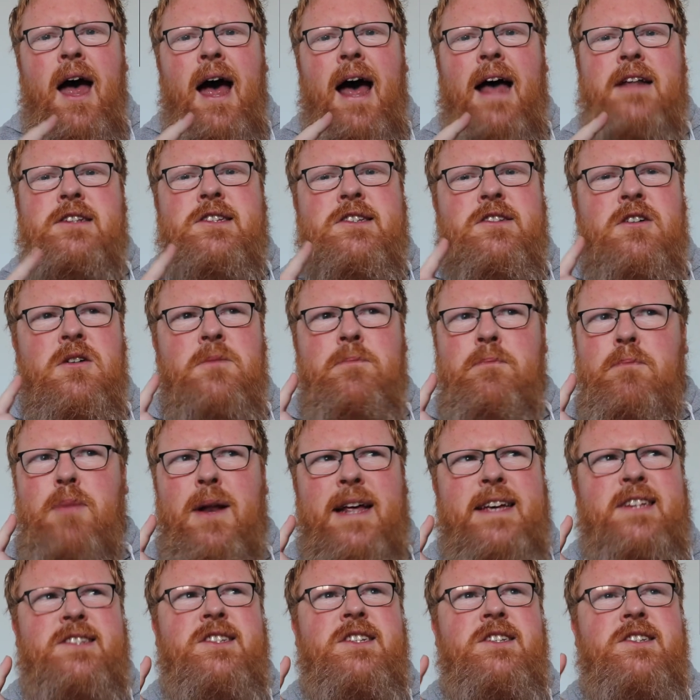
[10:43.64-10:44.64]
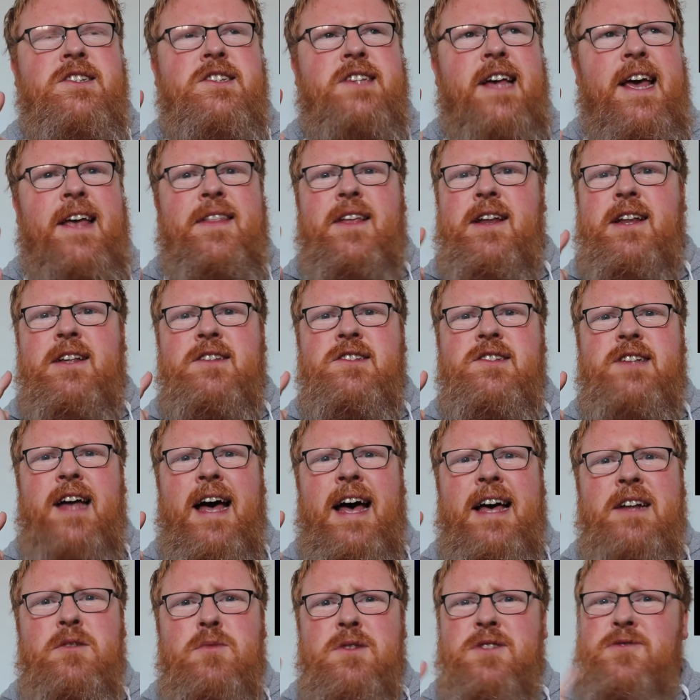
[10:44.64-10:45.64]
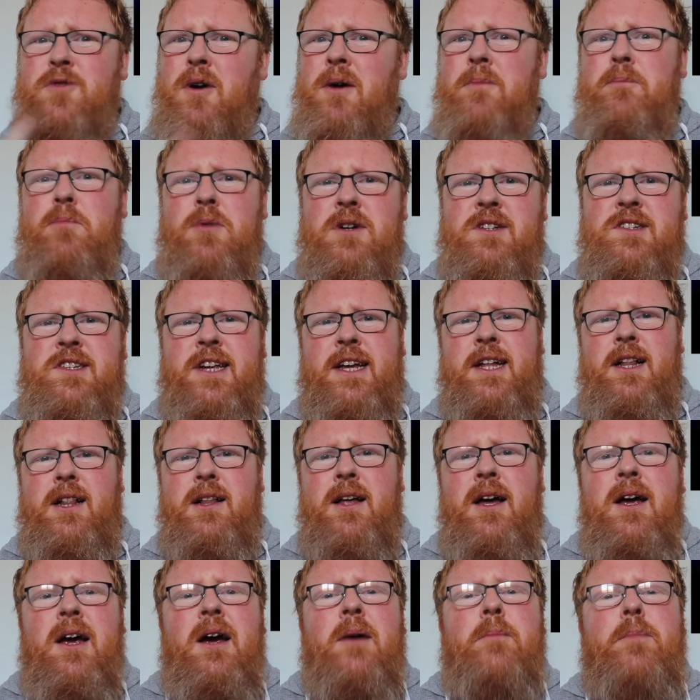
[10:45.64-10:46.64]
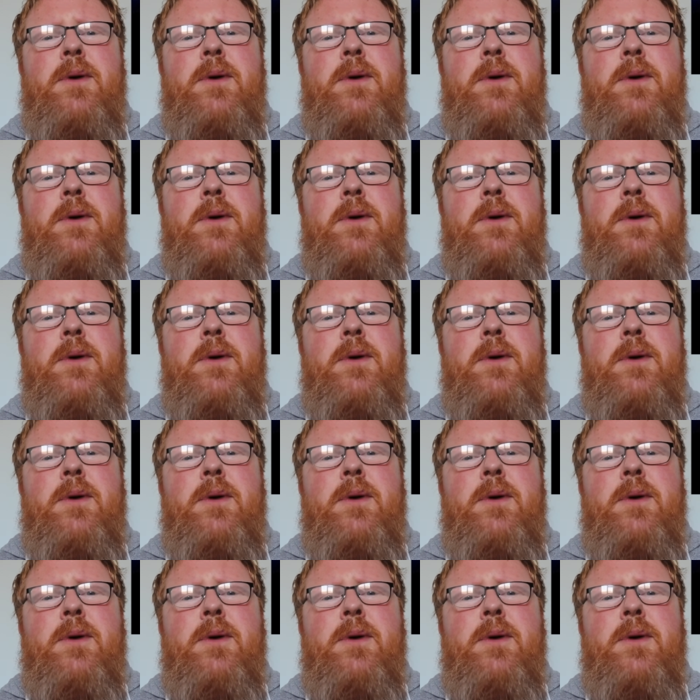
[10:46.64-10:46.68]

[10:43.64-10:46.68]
and some places say that his dad was from Brazil,